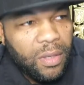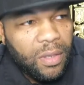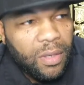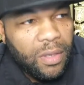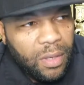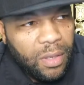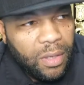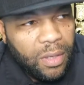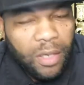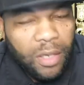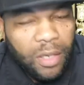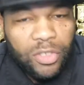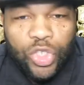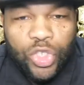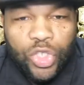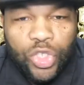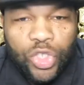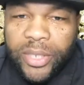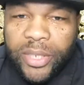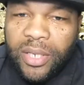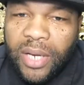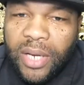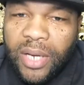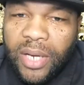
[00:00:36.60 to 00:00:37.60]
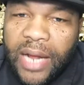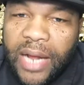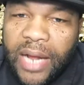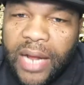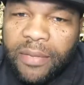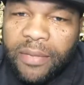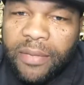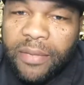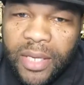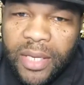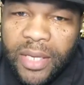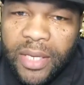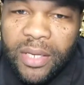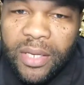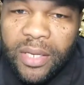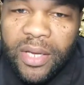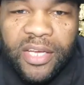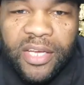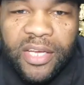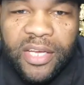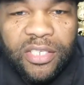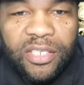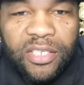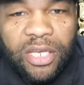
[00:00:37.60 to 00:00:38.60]
A Trio Like Me
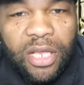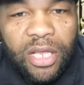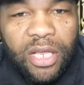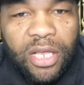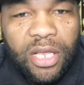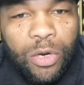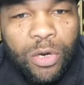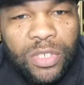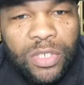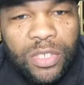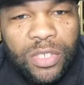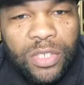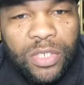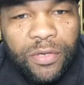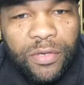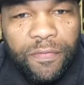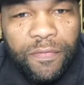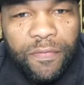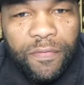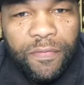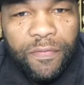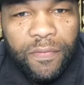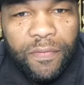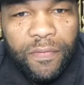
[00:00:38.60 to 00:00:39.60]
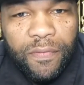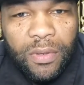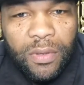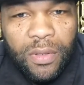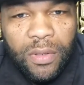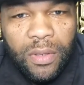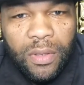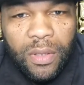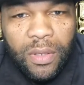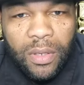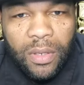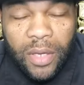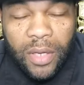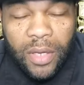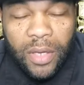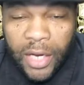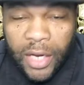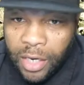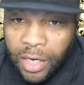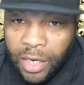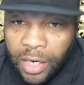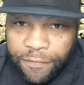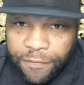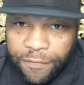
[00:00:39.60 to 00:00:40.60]
exclusive
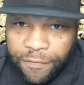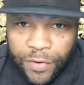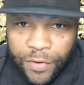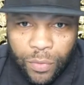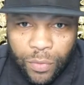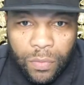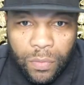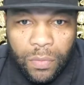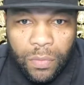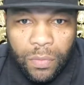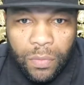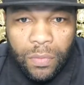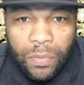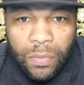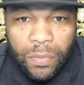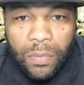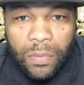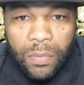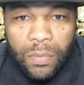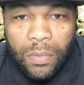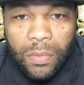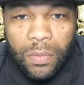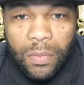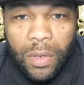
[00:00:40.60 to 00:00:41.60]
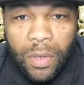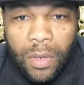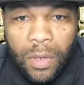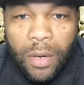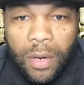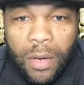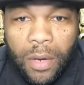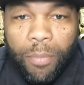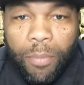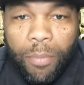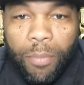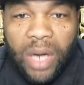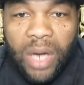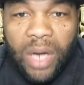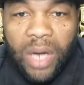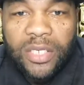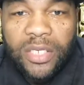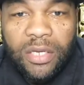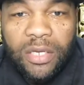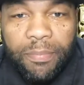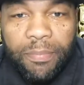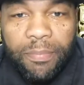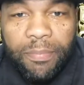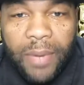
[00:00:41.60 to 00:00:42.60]
interview brought to you
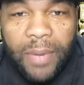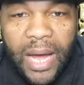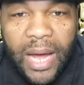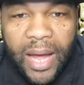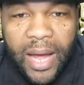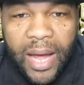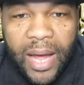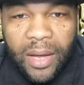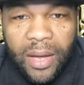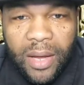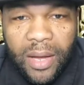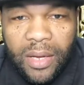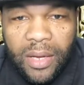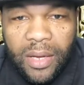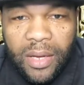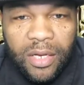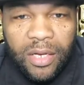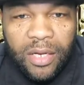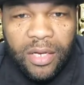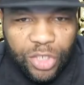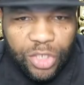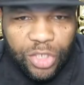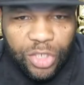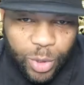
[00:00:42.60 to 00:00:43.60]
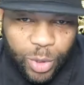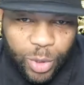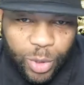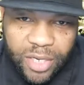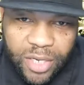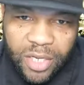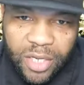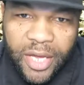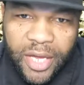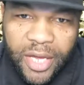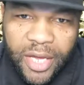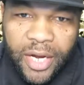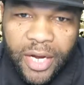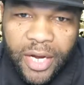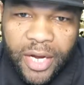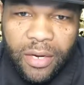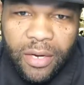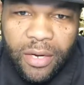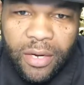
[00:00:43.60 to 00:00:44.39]
by Trillgear.